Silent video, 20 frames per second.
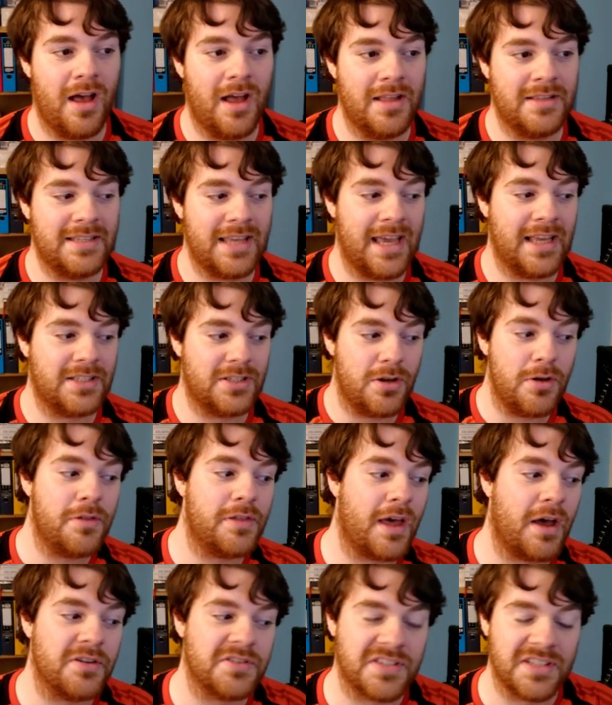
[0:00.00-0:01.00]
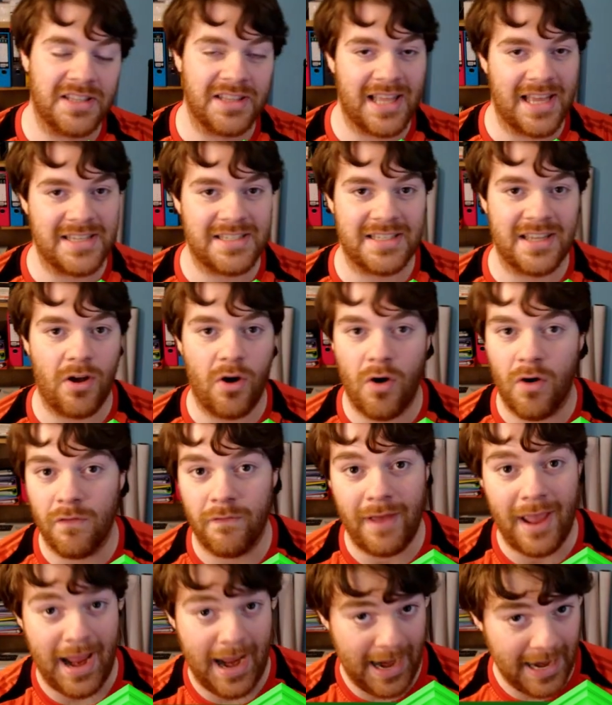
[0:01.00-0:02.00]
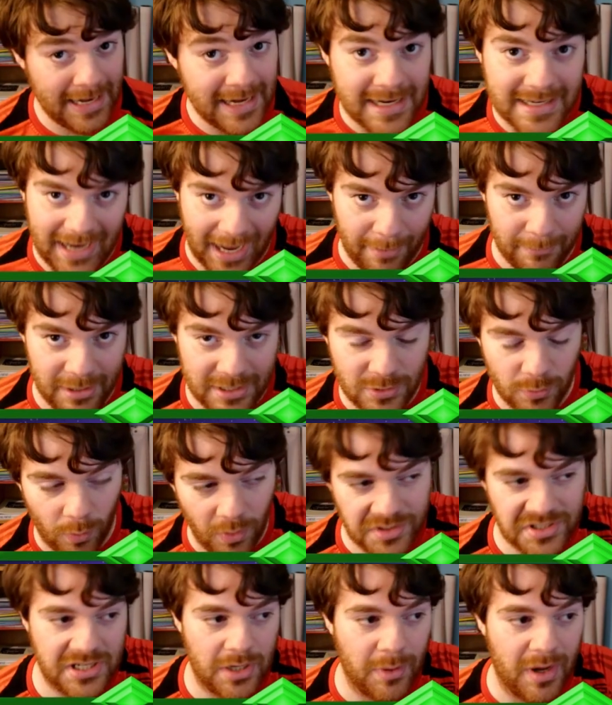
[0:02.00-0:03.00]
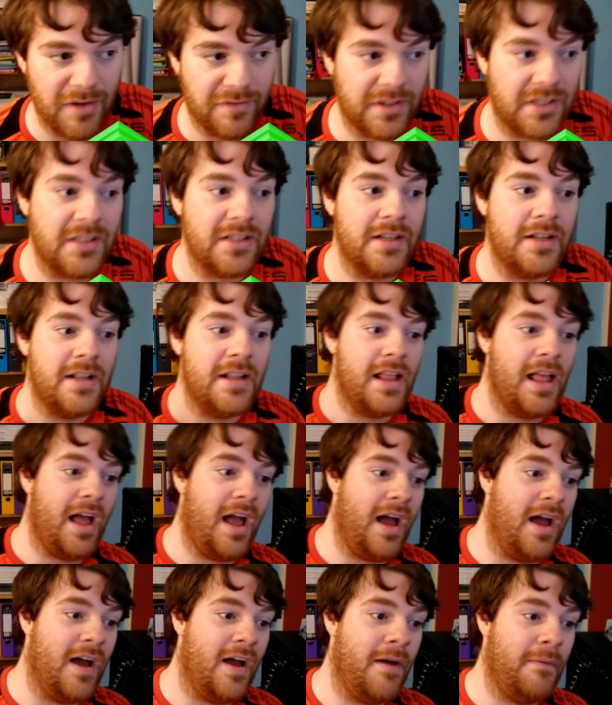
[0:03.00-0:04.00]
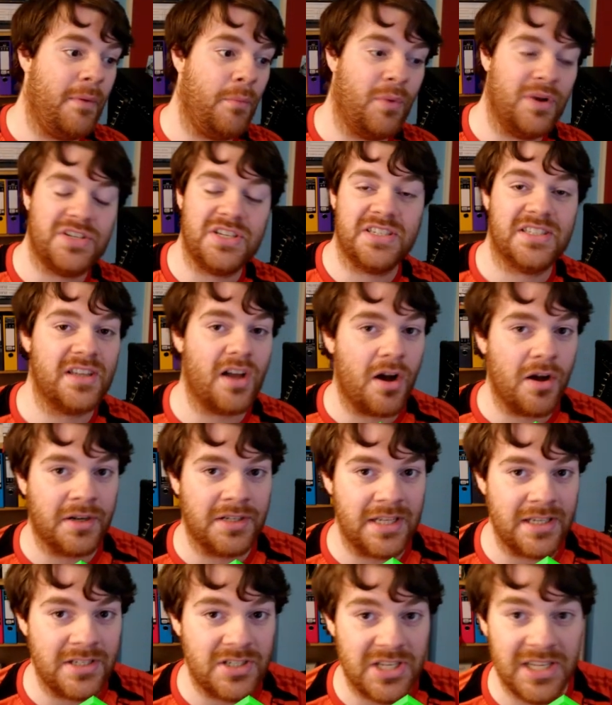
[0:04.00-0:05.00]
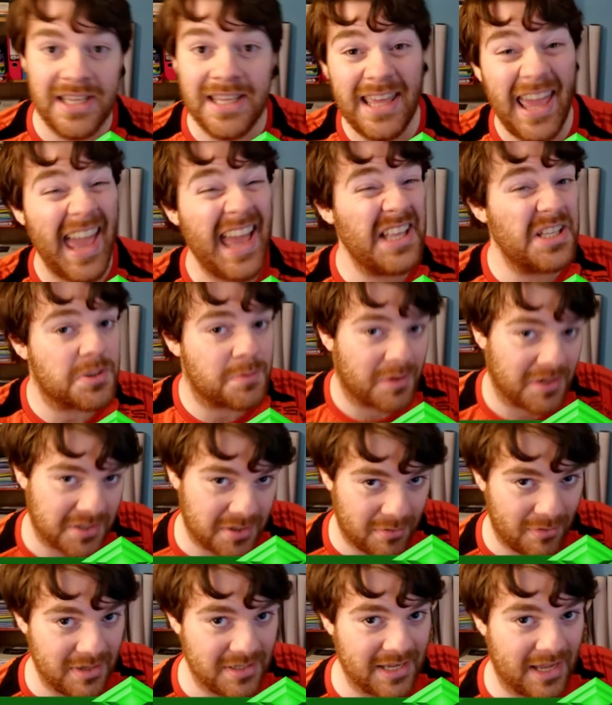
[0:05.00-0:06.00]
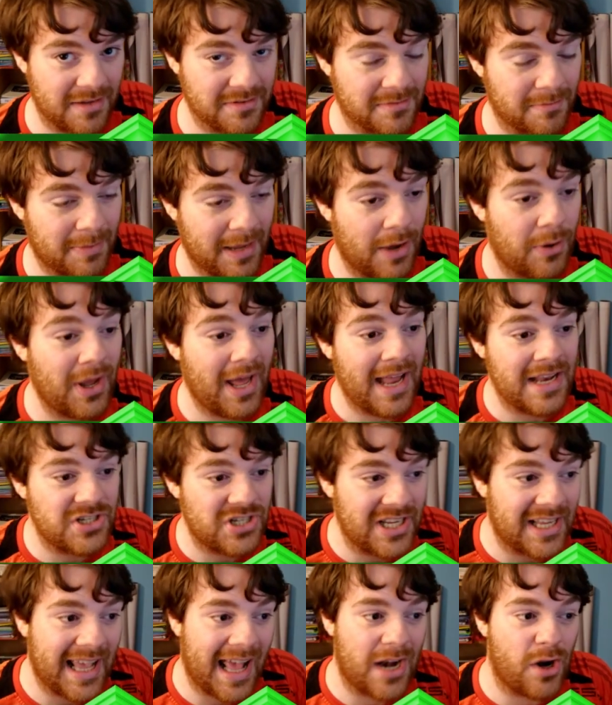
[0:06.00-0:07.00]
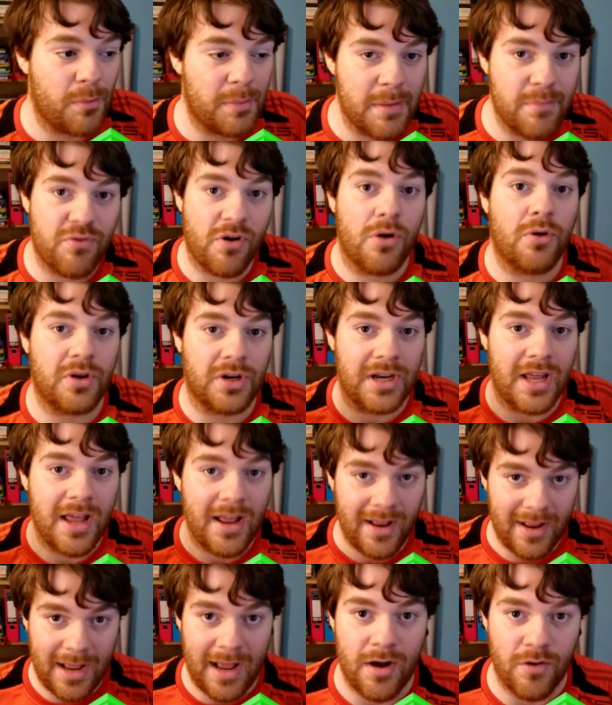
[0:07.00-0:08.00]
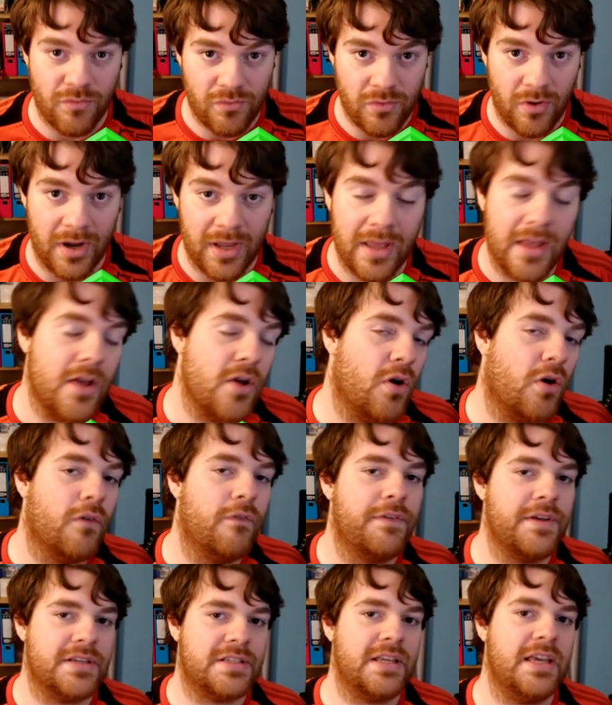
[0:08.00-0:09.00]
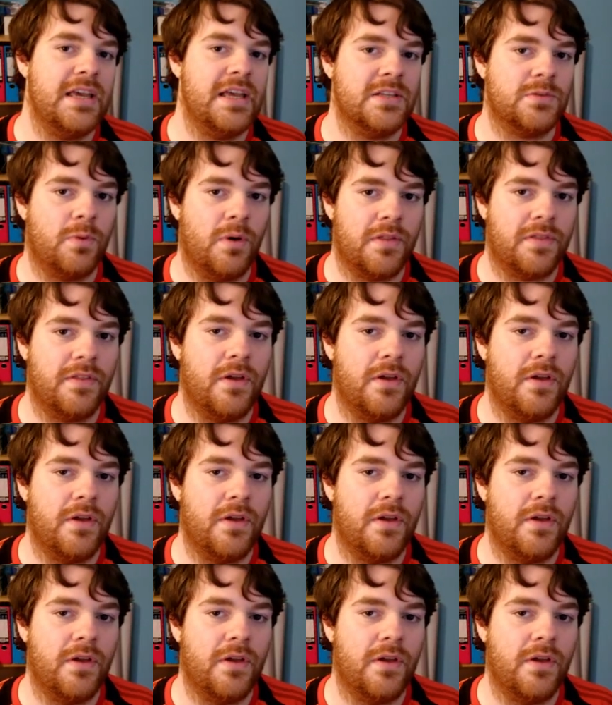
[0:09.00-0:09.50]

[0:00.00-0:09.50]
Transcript: take 2000 less of any damage whatsoever, and when she's targeted, she gains plus 3000 power, and she cannot be broken outright. Obviously, it's worth